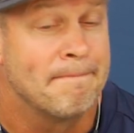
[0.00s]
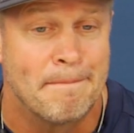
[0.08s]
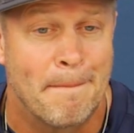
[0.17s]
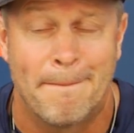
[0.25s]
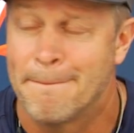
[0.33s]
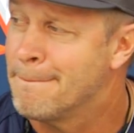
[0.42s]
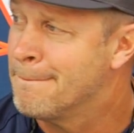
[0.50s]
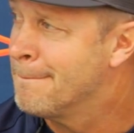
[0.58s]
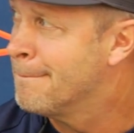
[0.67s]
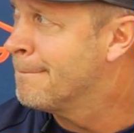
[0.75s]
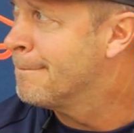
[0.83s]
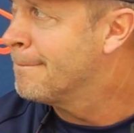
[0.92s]
You're about two more
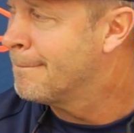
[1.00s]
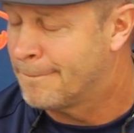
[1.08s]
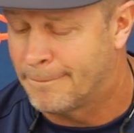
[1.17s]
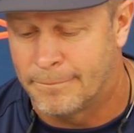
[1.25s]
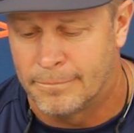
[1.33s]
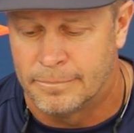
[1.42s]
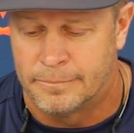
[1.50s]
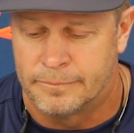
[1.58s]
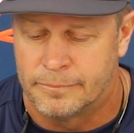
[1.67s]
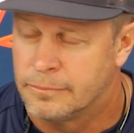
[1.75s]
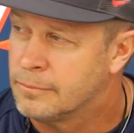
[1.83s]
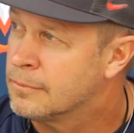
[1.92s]
minutes. With uh,
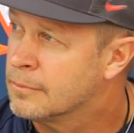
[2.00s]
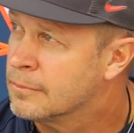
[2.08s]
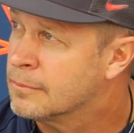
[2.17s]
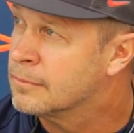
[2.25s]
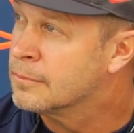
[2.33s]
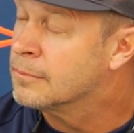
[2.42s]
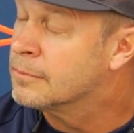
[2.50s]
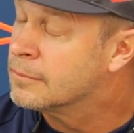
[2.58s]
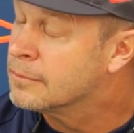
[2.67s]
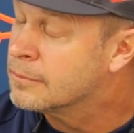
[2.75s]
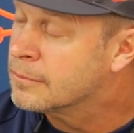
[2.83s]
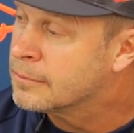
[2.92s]
such an
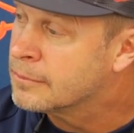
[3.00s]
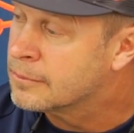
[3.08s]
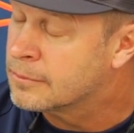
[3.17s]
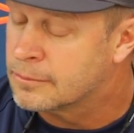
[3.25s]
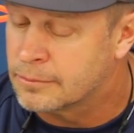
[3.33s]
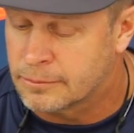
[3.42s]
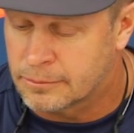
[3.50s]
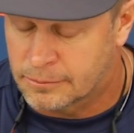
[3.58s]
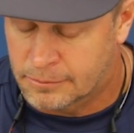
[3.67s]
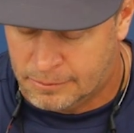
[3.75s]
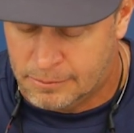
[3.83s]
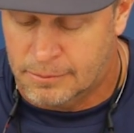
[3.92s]
experienced line coming
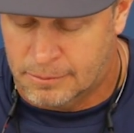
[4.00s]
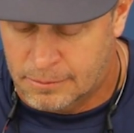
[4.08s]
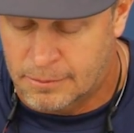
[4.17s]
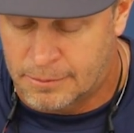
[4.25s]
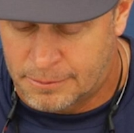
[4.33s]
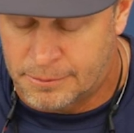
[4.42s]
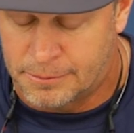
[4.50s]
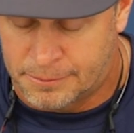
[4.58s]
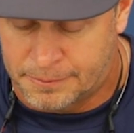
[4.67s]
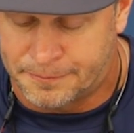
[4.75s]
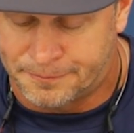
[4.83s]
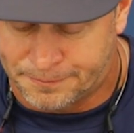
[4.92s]
back on
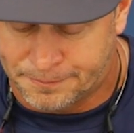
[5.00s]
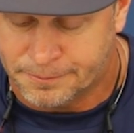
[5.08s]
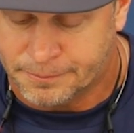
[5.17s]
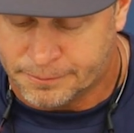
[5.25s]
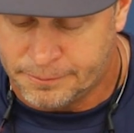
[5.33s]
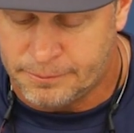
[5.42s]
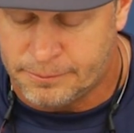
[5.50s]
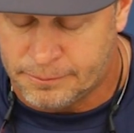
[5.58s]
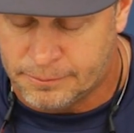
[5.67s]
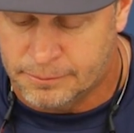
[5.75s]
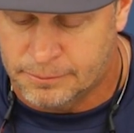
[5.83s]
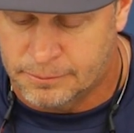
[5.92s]
offense, does
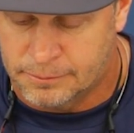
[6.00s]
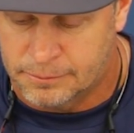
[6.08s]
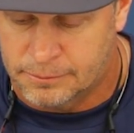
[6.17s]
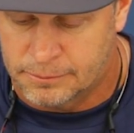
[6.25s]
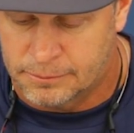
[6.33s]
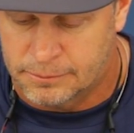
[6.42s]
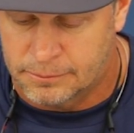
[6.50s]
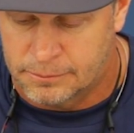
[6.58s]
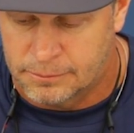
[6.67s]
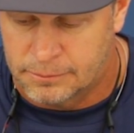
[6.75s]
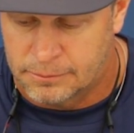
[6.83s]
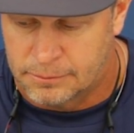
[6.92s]
that allow you to
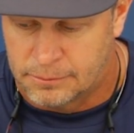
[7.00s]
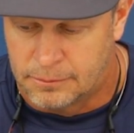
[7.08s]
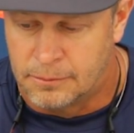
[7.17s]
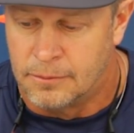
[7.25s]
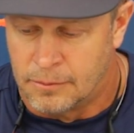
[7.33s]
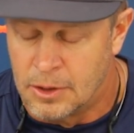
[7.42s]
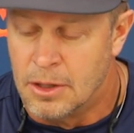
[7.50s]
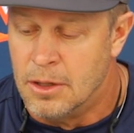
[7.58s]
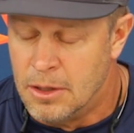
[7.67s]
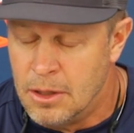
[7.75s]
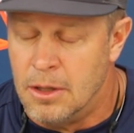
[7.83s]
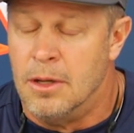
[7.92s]
expand anything you're
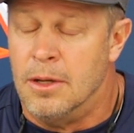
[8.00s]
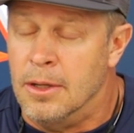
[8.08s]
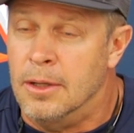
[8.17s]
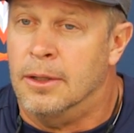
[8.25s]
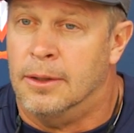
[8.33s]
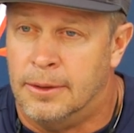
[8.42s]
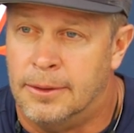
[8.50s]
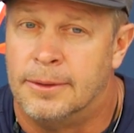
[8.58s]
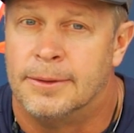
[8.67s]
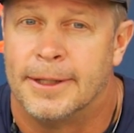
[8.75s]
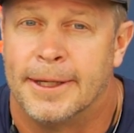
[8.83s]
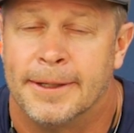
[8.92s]
doing, or, or
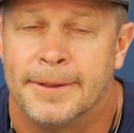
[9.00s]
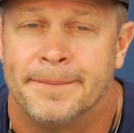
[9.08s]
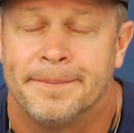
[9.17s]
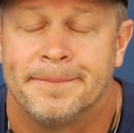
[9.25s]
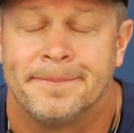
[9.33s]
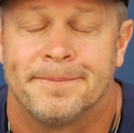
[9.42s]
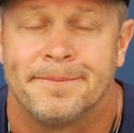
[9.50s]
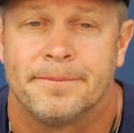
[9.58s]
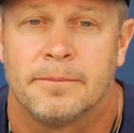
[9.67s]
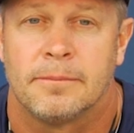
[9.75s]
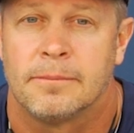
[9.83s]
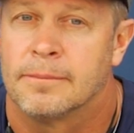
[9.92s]
do yeah. just do what
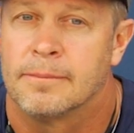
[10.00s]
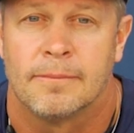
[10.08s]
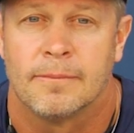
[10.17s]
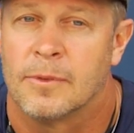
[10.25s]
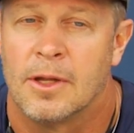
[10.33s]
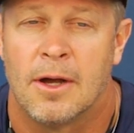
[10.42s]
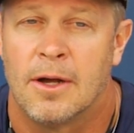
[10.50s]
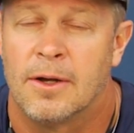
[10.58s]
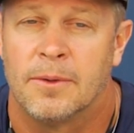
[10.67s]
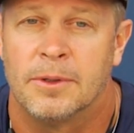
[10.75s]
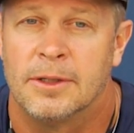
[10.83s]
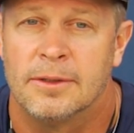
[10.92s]
you do best?
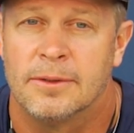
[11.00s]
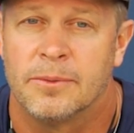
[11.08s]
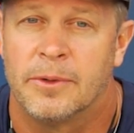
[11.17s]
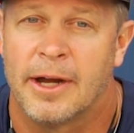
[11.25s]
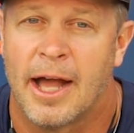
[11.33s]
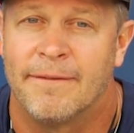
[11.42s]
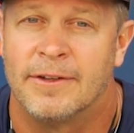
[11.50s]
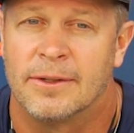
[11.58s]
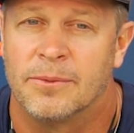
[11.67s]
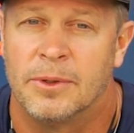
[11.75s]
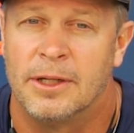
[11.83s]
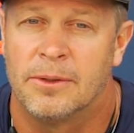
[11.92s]
No, we're we're having
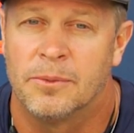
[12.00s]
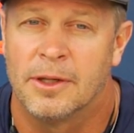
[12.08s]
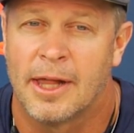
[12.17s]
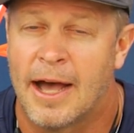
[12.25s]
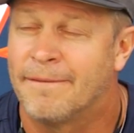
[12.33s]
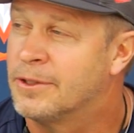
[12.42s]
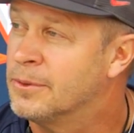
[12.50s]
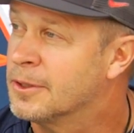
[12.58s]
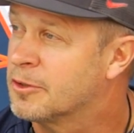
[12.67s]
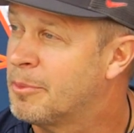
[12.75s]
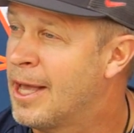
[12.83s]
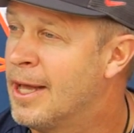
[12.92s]
we'll we'll have to
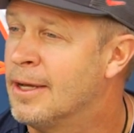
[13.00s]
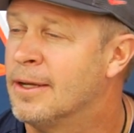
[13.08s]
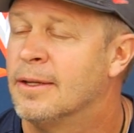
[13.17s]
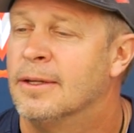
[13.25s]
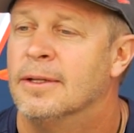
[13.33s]
expand.